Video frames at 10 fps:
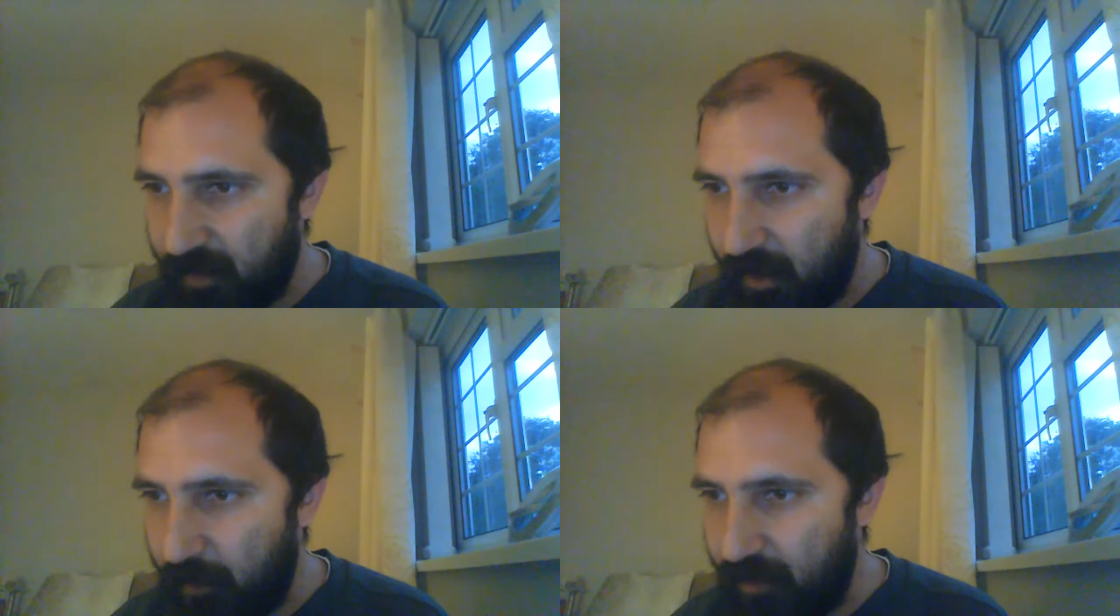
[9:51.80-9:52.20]

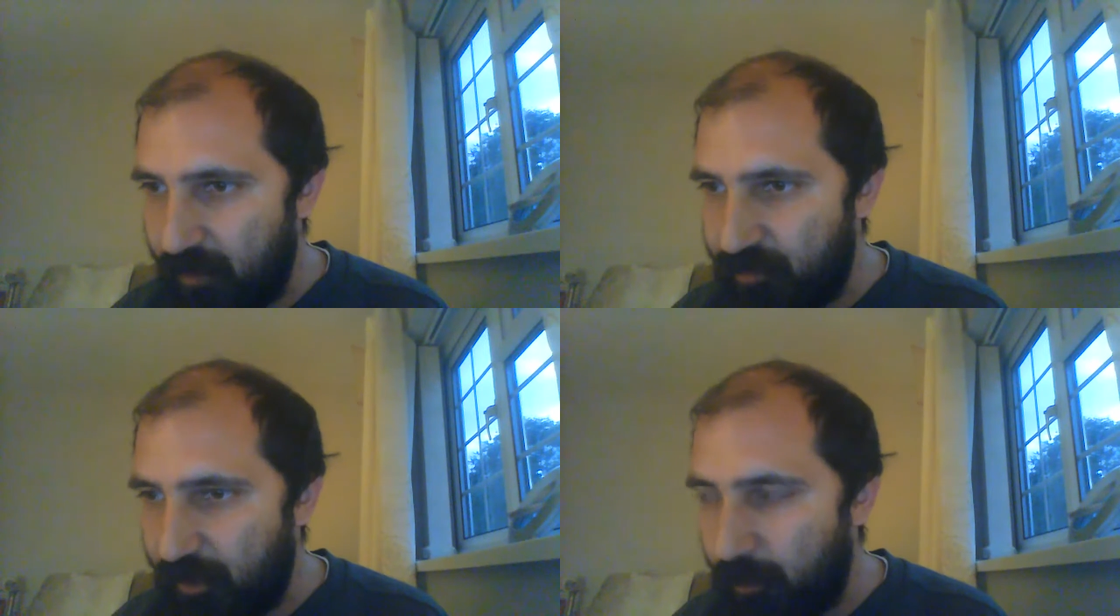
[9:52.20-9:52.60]
We could
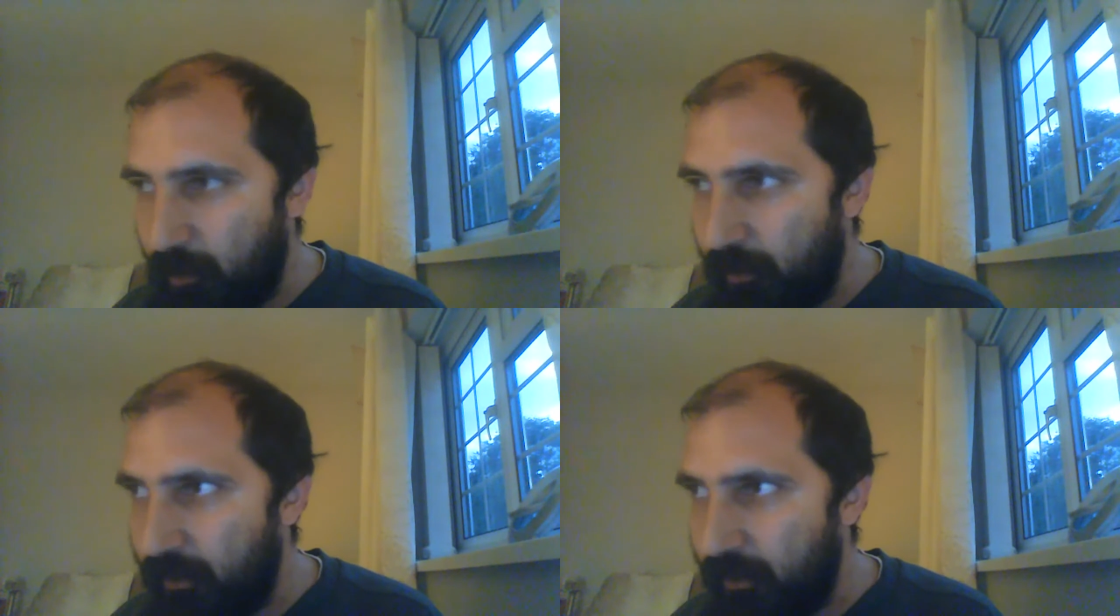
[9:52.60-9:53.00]
still
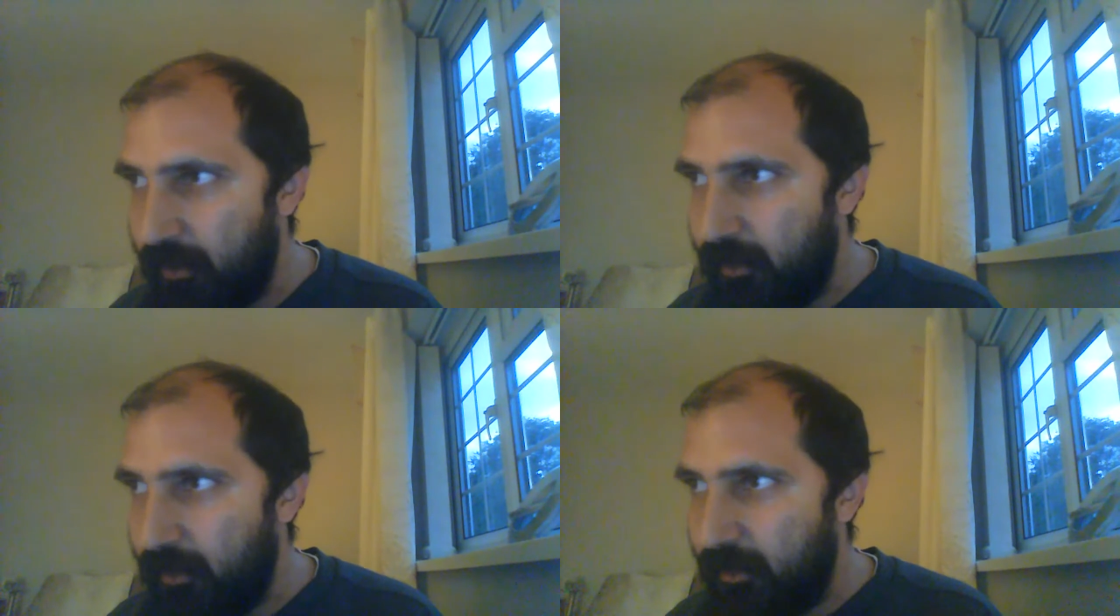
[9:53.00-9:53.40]

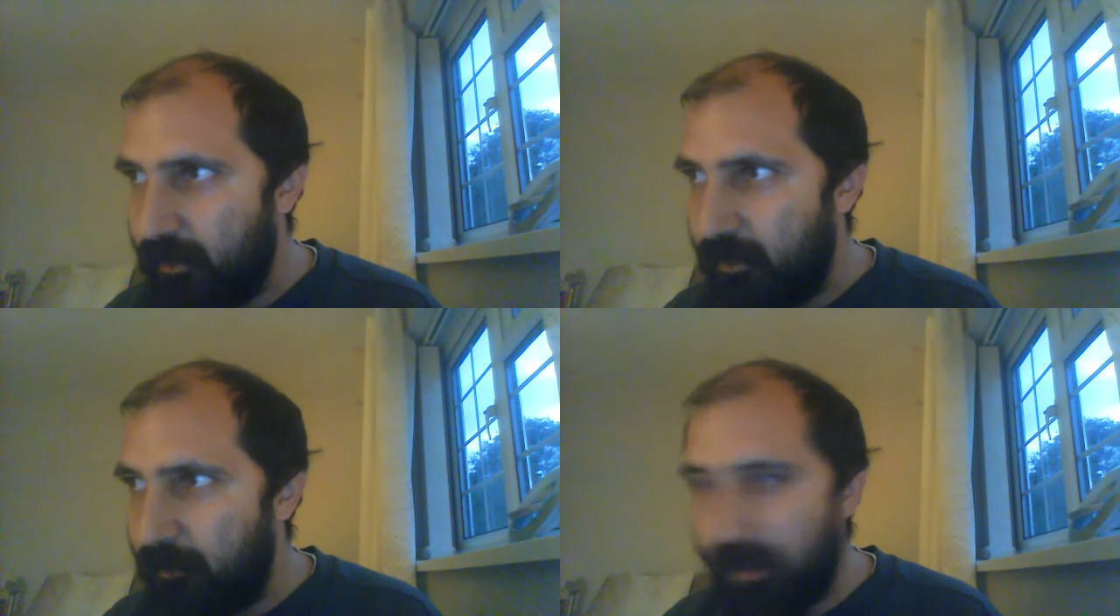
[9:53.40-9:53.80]

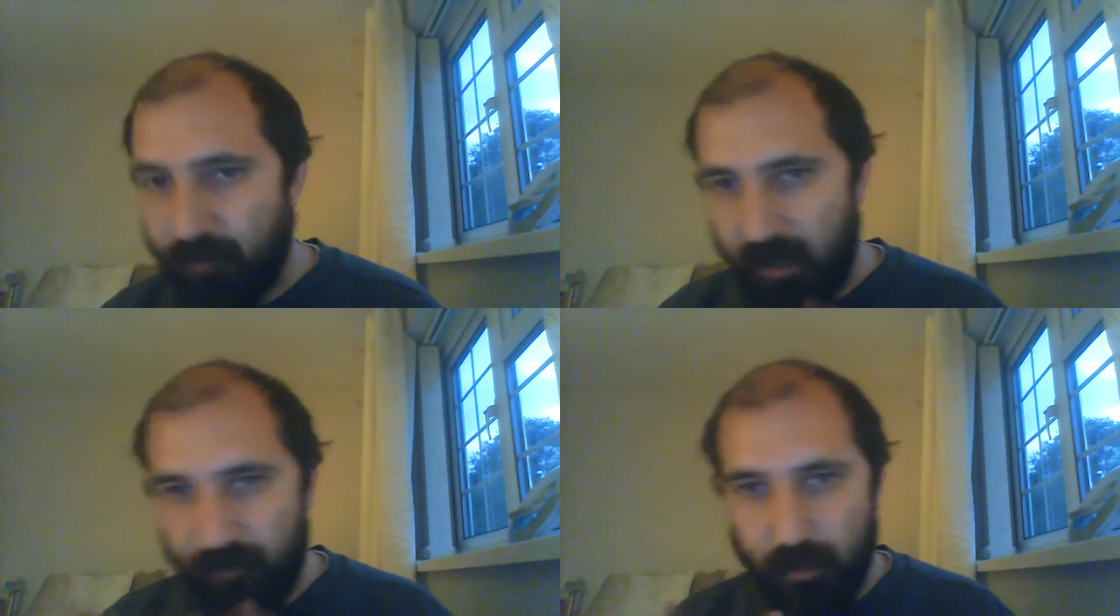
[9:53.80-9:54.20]
make
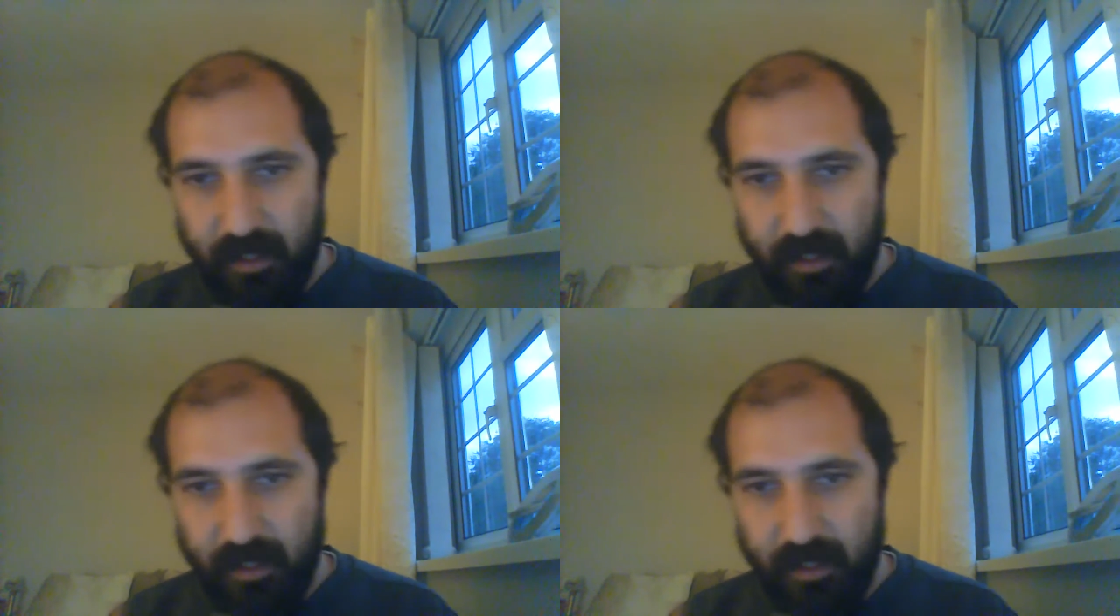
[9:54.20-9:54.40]
sure everyone